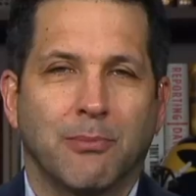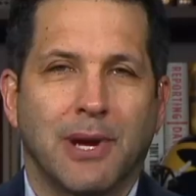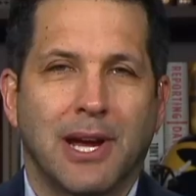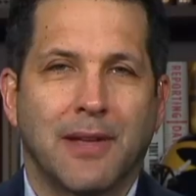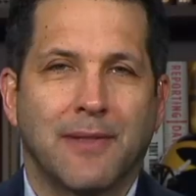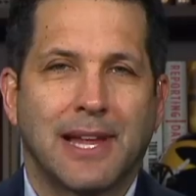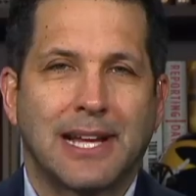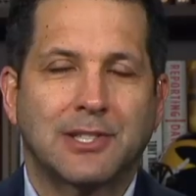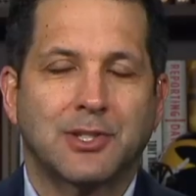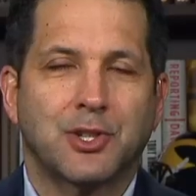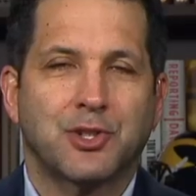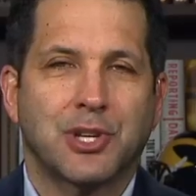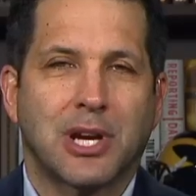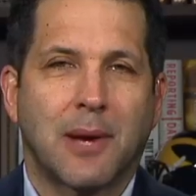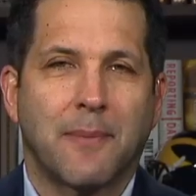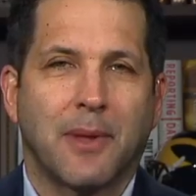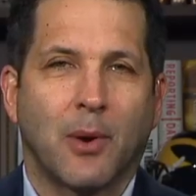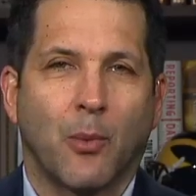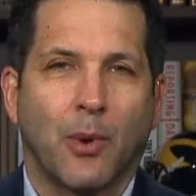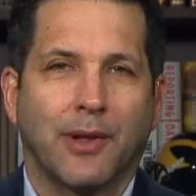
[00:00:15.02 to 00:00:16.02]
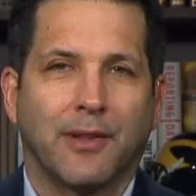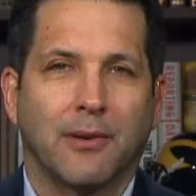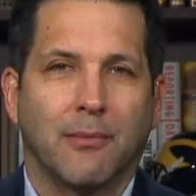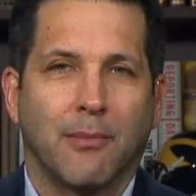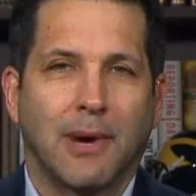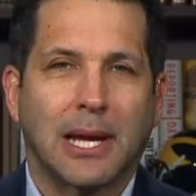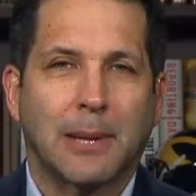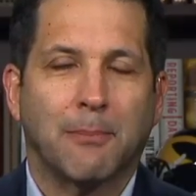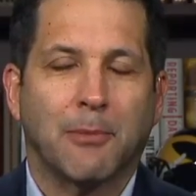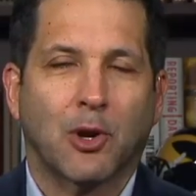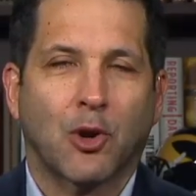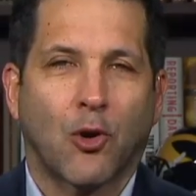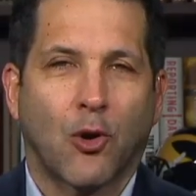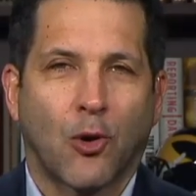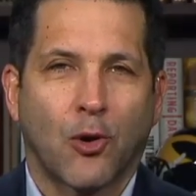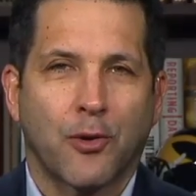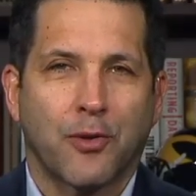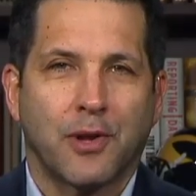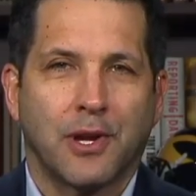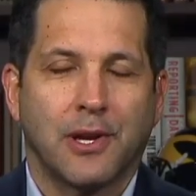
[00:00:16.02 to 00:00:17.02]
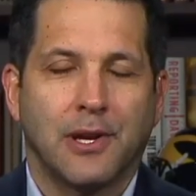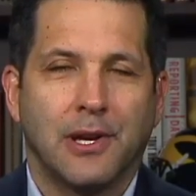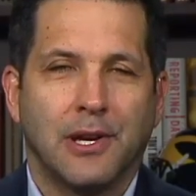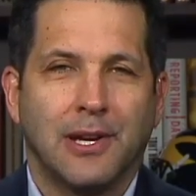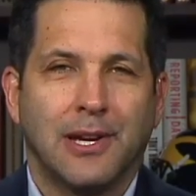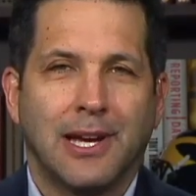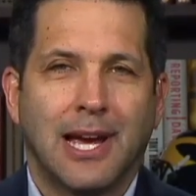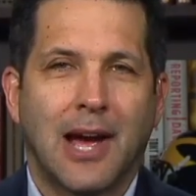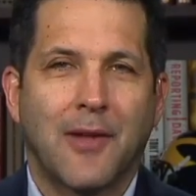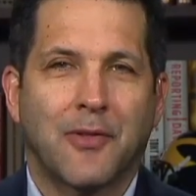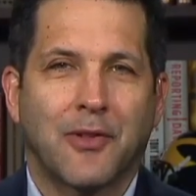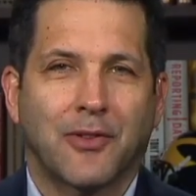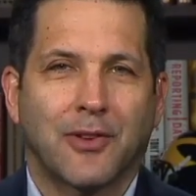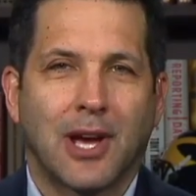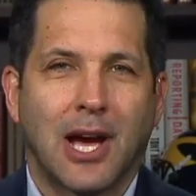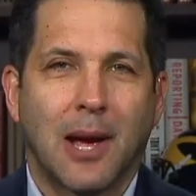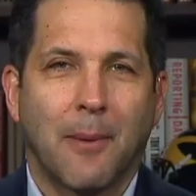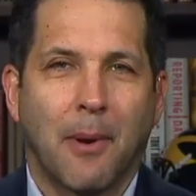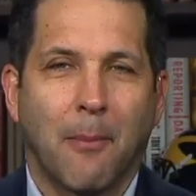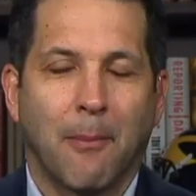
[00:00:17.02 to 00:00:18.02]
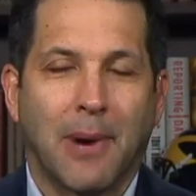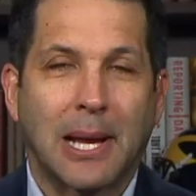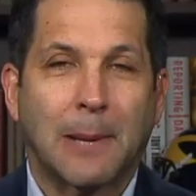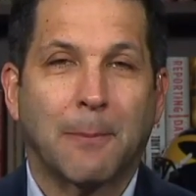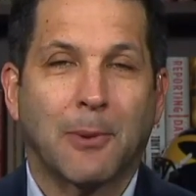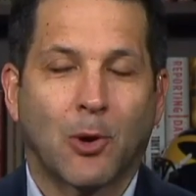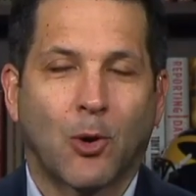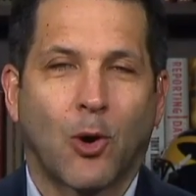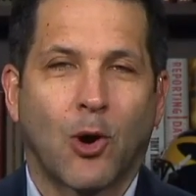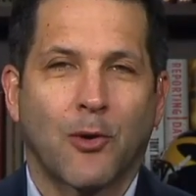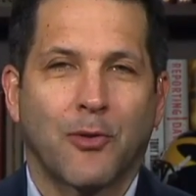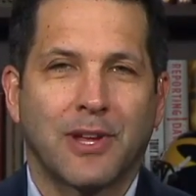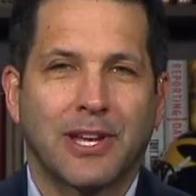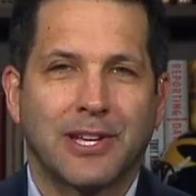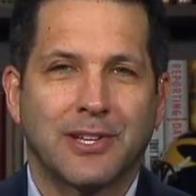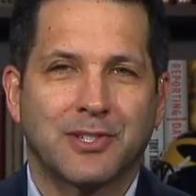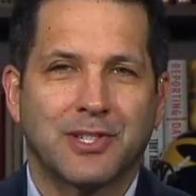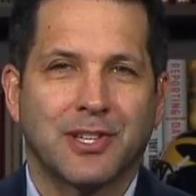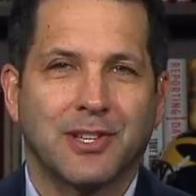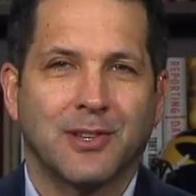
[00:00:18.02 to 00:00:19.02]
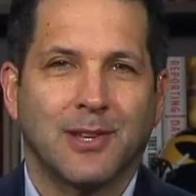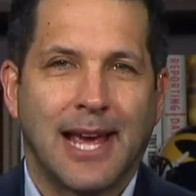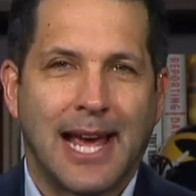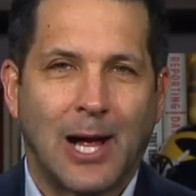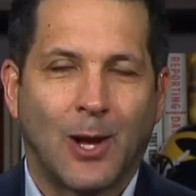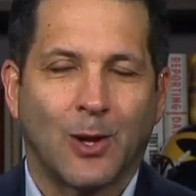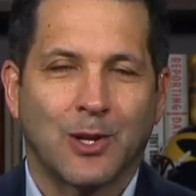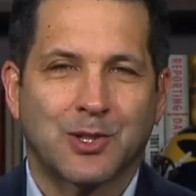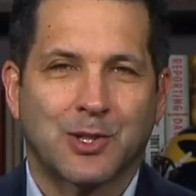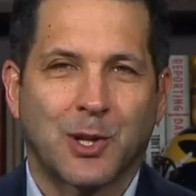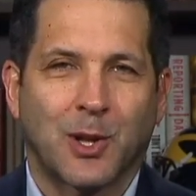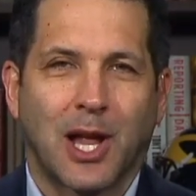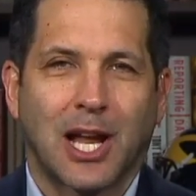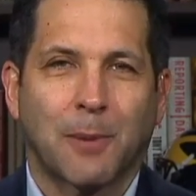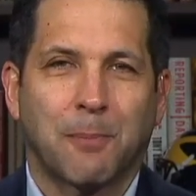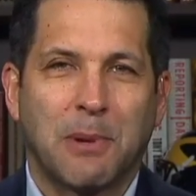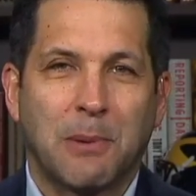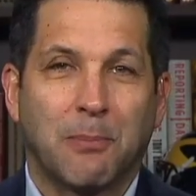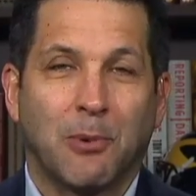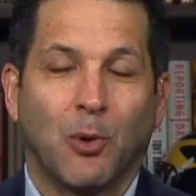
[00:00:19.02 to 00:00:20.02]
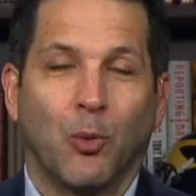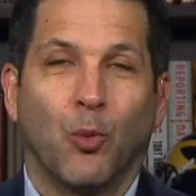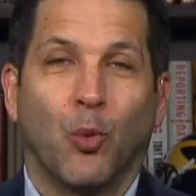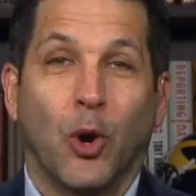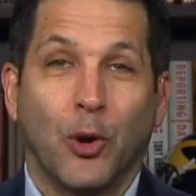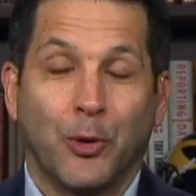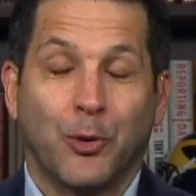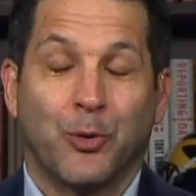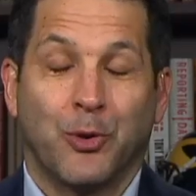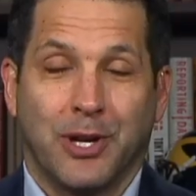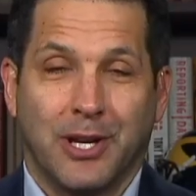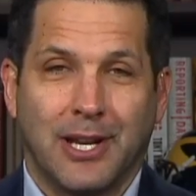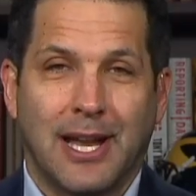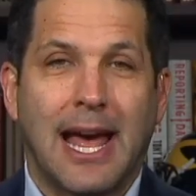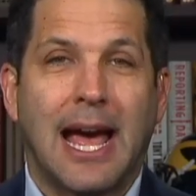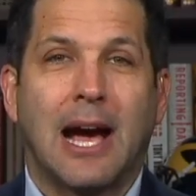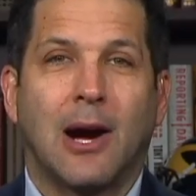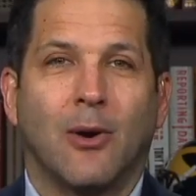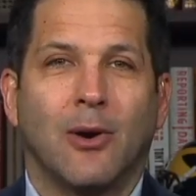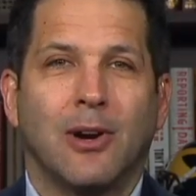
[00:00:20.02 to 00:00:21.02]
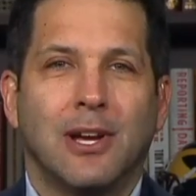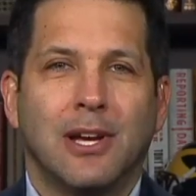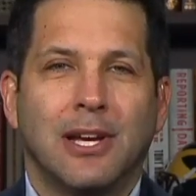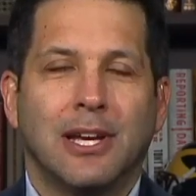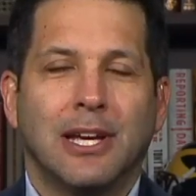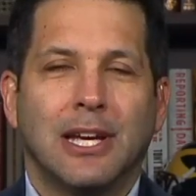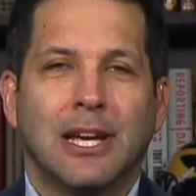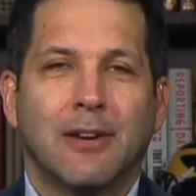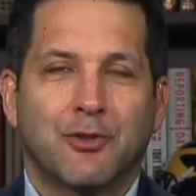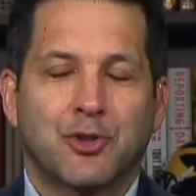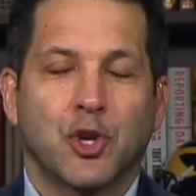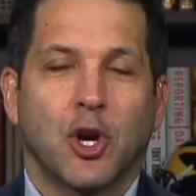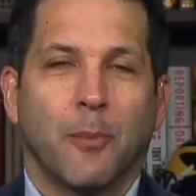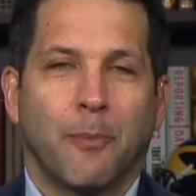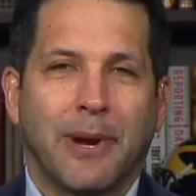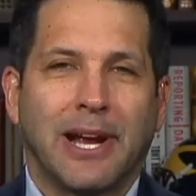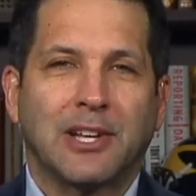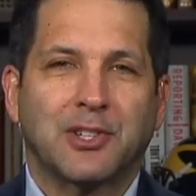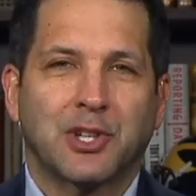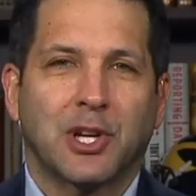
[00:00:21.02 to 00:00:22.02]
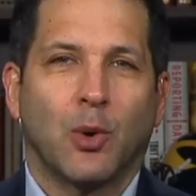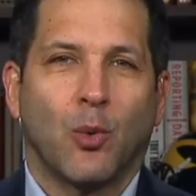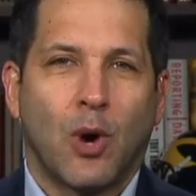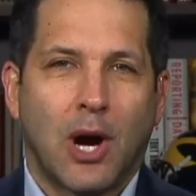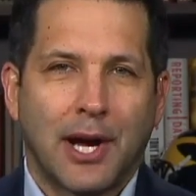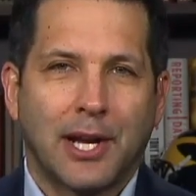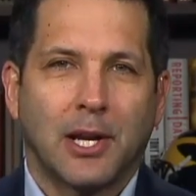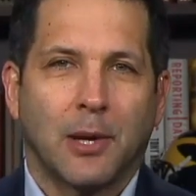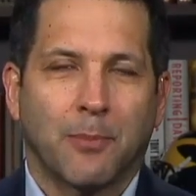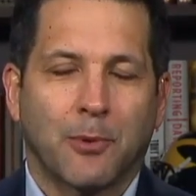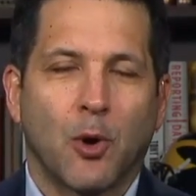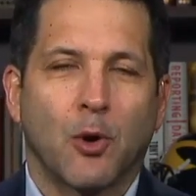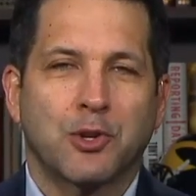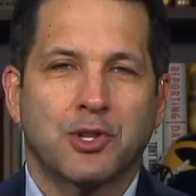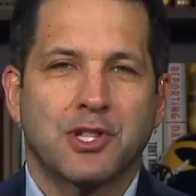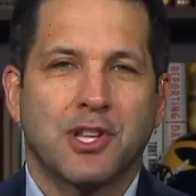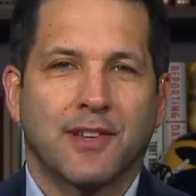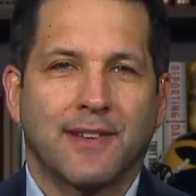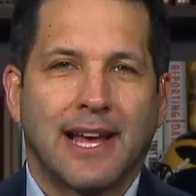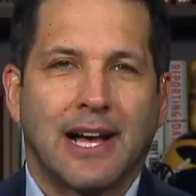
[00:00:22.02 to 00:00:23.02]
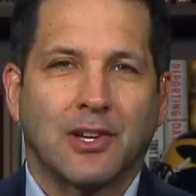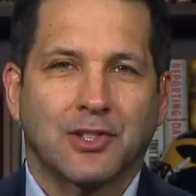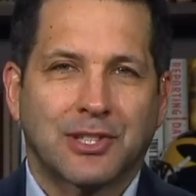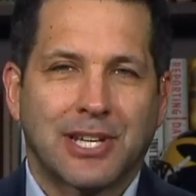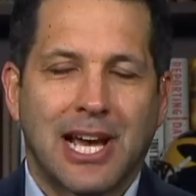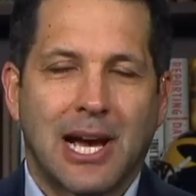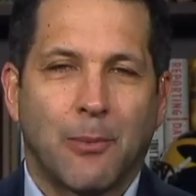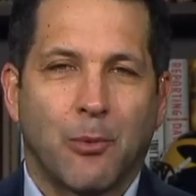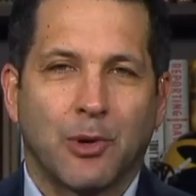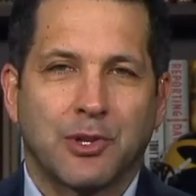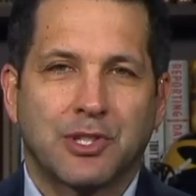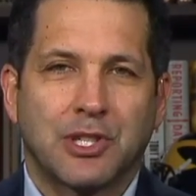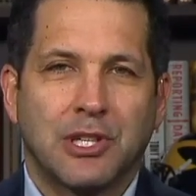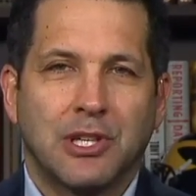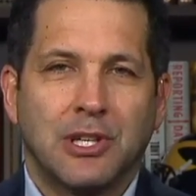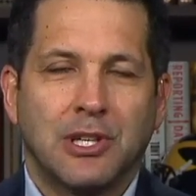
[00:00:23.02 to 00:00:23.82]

Bay. That's a job that went to Mike McCarthy at the time. And Mike McCarthy is in Dallas. And a lot of people mm. wondering now if Sean Payton's going to wind up coaching the Dallas Cowboys.